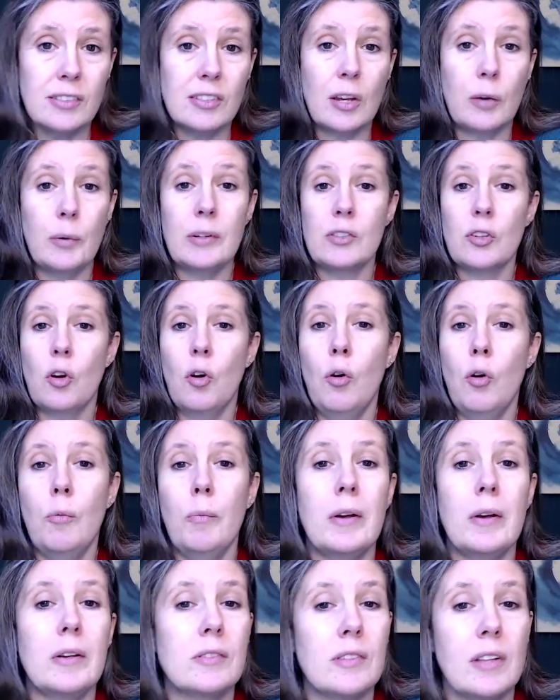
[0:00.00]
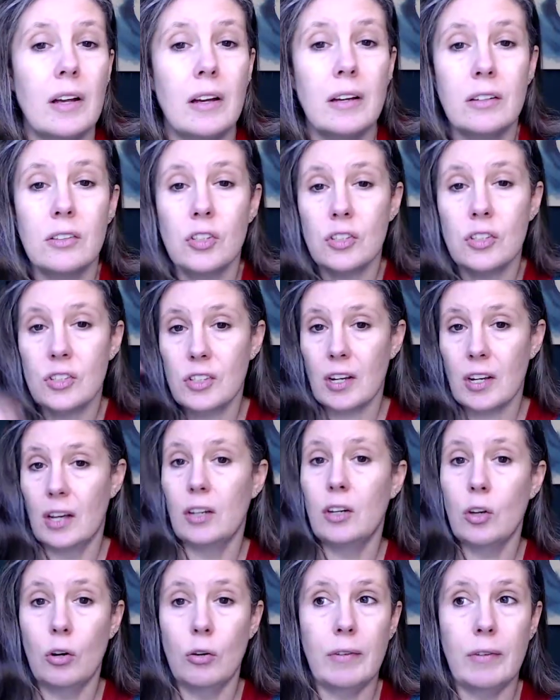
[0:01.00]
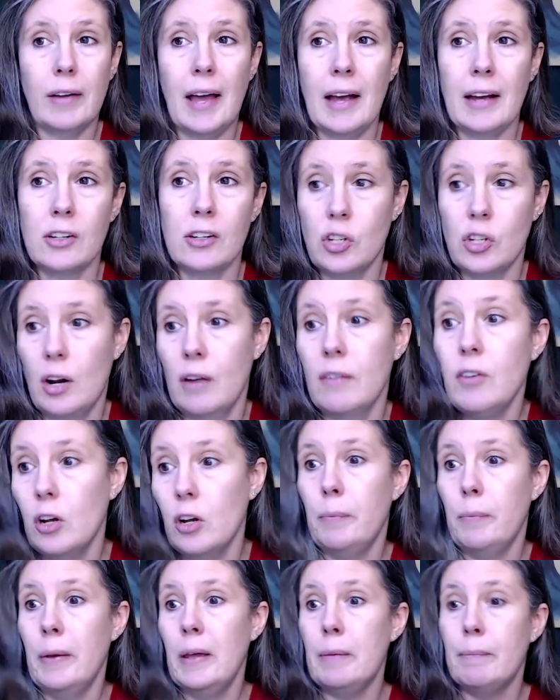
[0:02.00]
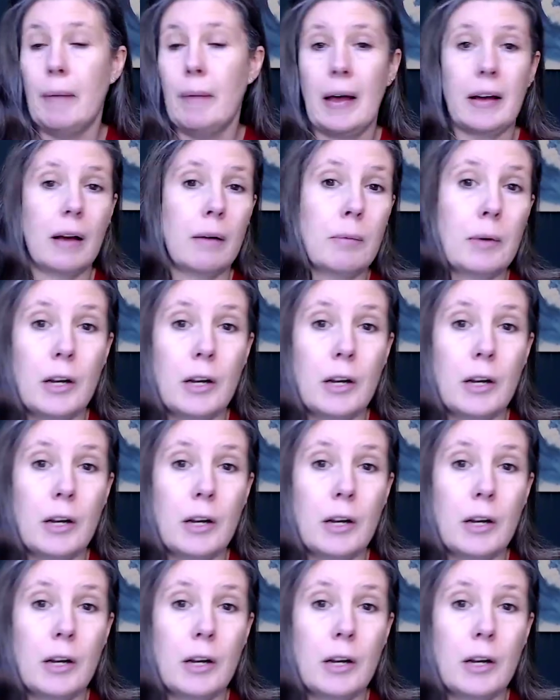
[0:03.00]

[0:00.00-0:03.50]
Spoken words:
So it's almost like just a gut reaction. I've got a bean bag, I'm